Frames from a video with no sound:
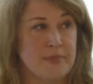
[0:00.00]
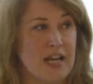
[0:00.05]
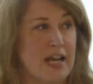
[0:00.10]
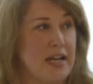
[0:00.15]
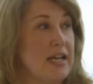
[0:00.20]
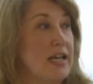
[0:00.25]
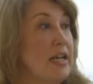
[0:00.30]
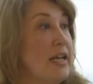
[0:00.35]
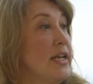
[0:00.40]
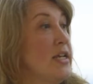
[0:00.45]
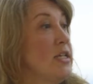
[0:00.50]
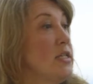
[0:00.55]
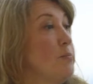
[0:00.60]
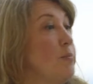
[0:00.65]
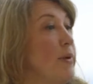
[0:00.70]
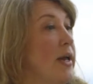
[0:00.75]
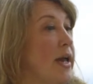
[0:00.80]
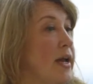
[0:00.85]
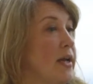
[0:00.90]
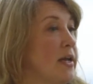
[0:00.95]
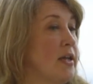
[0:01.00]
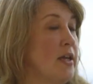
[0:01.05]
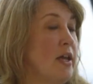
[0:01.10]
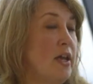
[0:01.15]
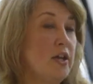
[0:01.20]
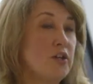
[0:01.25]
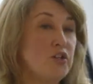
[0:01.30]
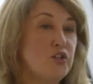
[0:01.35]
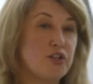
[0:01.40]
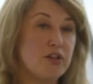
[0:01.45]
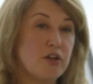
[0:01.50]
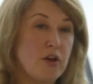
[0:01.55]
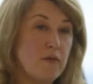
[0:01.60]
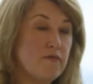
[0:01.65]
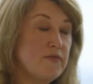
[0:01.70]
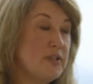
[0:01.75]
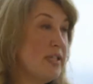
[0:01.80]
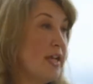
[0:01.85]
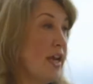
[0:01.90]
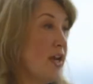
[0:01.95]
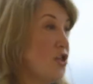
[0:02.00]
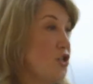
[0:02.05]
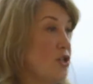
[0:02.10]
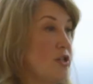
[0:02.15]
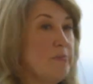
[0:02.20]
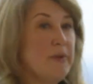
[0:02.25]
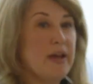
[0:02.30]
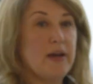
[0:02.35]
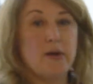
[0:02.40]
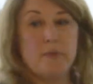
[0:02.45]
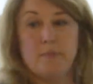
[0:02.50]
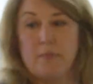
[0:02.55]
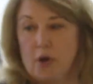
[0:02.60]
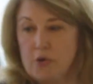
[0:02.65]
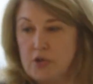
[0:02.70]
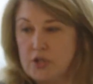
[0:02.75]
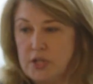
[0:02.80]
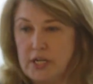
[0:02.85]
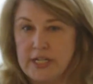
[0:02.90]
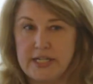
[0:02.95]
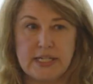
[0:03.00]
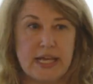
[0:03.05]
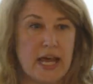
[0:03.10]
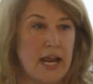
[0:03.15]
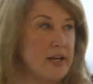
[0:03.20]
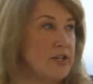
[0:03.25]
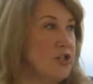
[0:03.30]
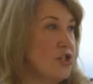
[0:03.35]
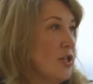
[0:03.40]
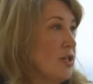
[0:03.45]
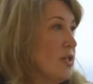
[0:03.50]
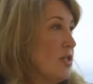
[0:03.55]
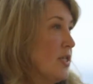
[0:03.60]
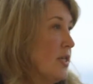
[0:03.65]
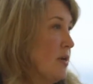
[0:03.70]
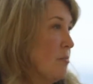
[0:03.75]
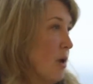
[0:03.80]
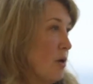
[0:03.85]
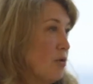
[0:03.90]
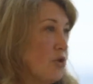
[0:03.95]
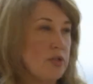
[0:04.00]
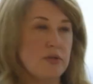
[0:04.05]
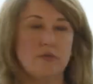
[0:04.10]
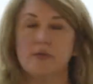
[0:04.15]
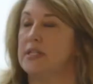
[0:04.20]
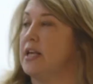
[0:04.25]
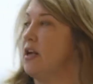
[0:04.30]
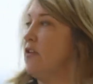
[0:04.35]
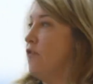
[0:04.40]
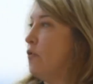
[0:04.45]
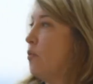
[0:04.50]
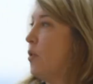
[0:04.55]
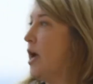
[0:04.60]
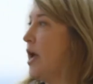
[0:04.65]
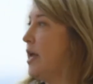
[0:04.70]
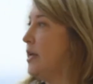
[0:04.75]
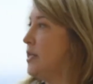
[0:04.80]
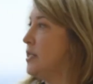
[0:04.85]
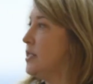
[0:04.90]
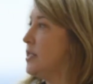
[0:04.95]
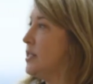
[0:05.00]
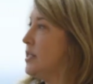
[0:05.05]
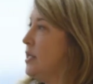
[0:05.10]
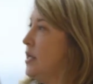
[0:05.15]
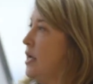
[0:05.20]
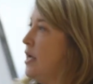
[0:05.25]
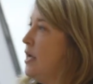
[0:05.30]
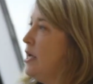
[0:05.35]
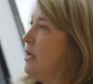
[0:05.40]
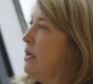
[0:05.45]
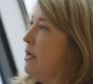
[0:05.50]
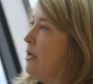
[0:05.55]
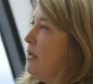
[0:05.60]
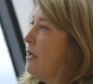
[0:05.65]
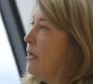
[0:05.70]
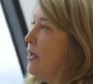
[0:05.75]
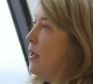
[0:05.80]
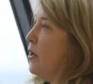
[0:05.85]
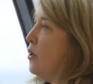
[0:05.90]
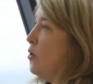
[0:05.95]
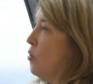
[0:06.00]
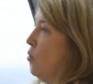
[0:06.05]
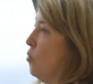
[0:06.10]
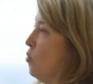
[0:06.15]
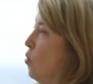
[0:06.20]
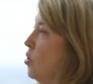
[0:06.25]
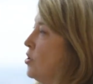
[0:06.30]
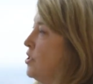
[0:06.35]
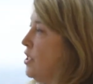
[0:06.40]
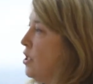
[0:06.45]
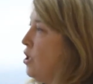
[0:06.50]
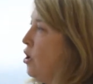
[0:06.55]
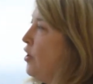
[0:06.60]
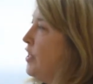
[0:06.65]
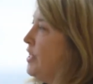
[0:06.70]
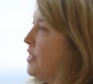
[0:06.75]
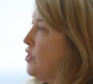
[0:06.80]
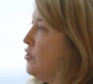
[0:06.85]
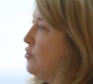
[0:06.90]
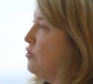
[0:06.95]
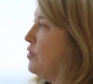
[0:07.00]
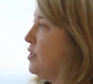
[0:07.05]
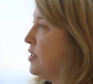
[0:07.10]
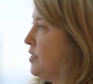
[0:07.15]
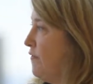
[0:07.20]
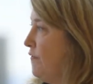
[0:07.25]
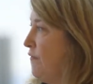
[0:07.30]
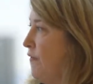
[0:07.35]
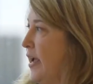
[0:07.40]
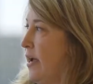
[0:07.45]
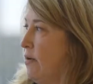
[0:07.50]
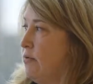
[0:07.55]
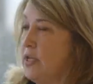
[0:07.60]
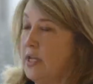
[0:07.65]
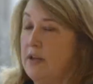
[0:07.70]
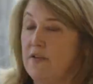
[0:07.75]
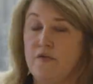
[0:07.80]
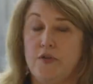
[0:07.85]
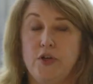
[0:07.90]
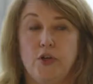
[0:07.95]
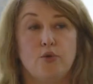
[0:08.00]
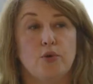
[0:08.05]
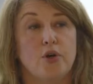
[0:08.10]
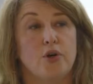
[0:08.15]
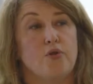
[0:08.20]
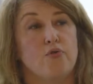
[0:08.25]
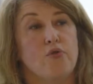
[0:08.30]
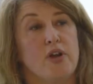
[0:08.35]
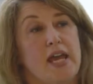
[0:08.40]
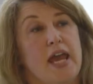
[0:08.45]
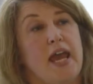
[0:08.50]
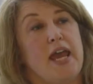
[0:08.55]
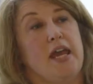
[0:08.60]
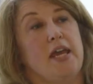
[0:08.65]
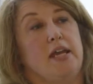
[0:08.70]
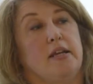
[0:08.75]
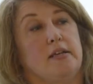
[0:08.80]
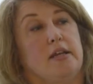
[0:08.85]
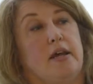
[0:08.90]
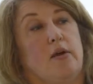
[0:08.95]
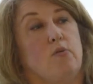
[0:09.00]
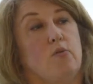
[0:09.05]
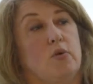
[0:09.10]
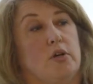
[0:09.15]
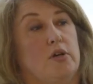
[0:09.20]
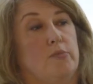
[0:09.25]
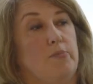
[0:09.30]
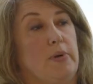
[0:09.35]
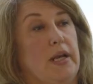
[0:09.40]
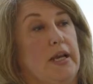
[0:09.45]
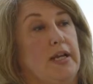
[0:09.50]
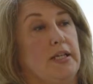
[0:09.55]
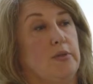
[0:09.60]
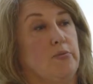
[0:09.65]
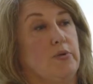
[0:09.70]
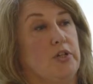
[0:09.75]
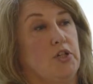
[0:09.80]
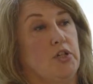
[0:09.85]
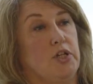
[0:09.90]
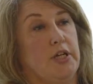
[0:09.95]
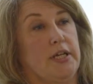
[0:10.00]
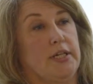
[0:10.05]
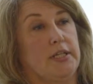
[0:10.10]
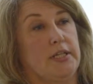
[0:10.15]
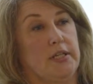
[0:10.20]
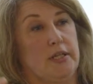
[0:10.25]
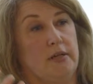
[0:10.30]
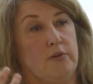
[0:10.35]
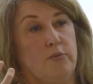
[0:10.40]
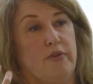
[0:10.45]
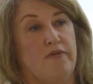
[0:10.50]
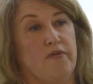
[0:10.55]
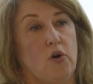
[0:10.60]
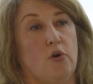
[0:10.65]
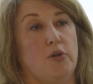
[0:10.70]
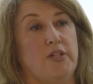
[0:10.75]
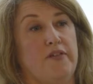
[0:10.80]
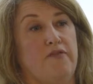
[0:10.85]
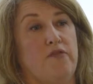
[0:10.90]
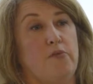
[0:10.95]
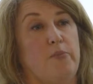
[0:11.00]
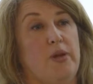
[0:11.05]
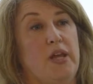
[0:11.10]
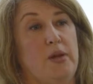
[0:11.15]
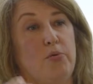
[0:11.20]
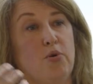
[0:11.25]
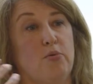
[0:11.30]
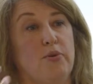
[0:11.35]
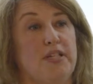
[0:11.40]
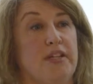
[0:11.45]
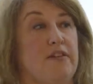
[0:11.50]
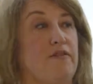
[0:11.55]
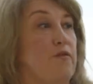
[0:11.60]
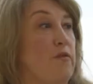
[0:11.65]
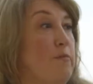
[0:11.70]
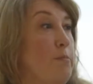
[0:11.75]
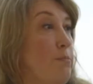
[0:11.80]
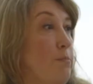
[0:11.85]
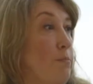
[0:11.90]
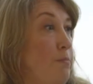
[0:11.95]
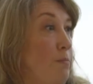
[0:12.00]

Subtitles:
and it links back to the conversation about emotional intelligence and emotional self-awareness, what Deloitte and others have found, that if you create that workplace which is, we've got different people with different